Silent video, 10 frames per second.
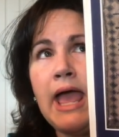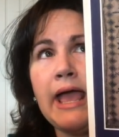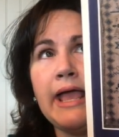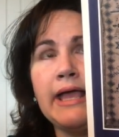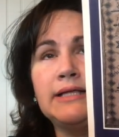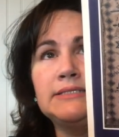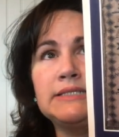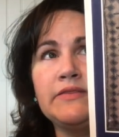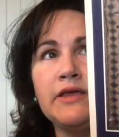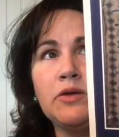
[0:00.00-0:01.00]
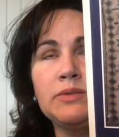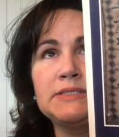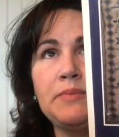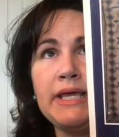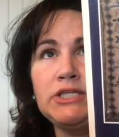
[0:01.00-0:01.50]
and there was a
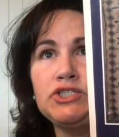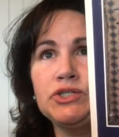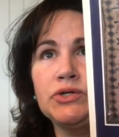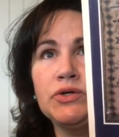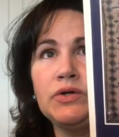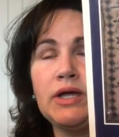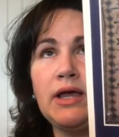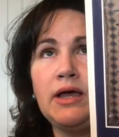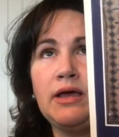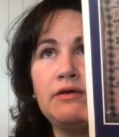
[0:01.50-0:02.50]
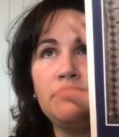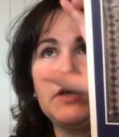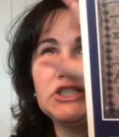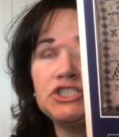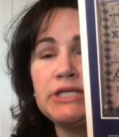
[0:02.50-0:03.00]
picture of
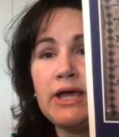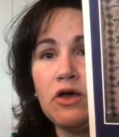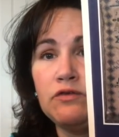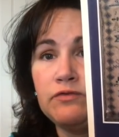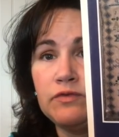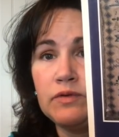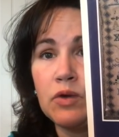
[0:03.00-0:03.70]
a shelf,